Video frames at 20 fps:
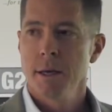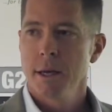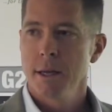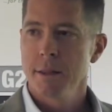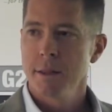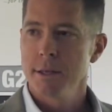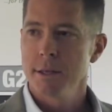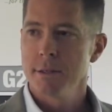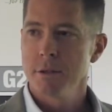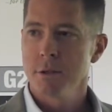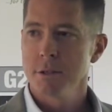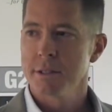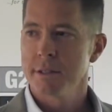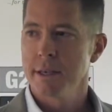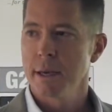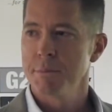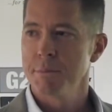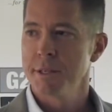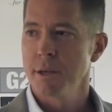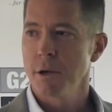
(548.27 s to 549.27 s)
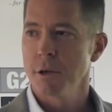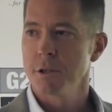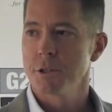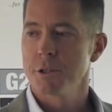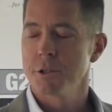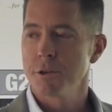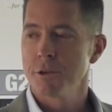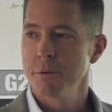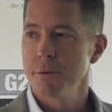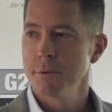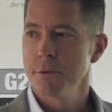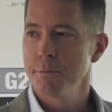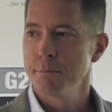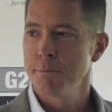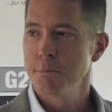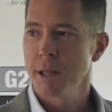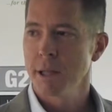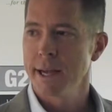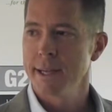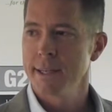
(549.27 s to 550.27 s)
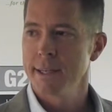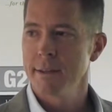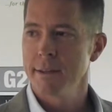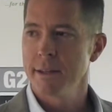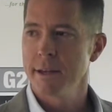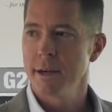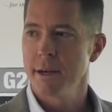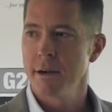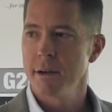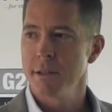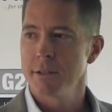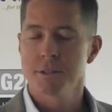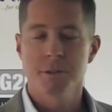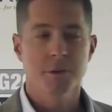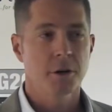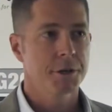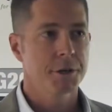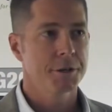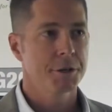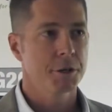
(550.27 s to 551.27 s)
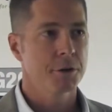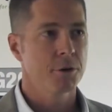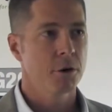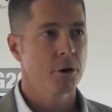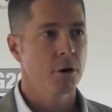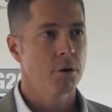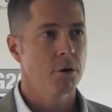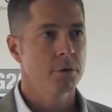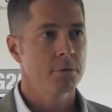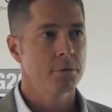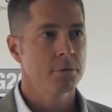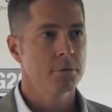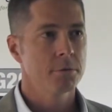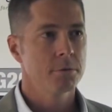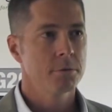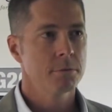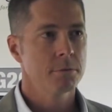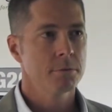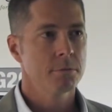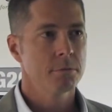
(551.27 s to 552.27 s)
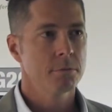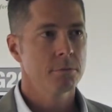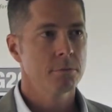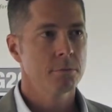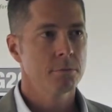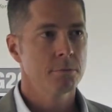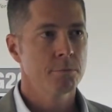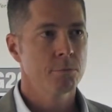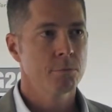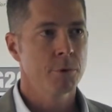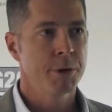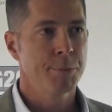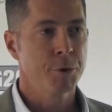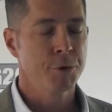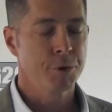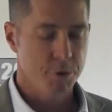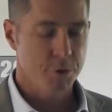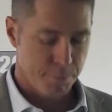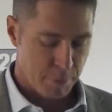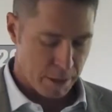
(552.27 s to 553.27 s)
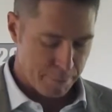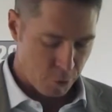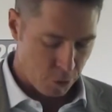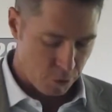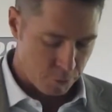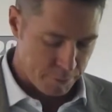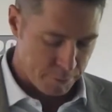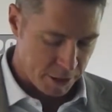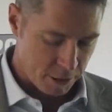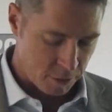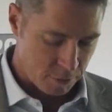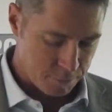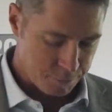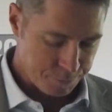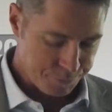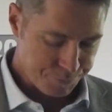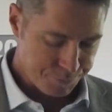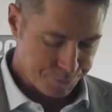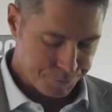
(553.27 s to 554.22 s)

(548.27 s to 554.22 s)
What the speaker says: And these little stem cells planted there and started to grow and reproduce my bone marrow.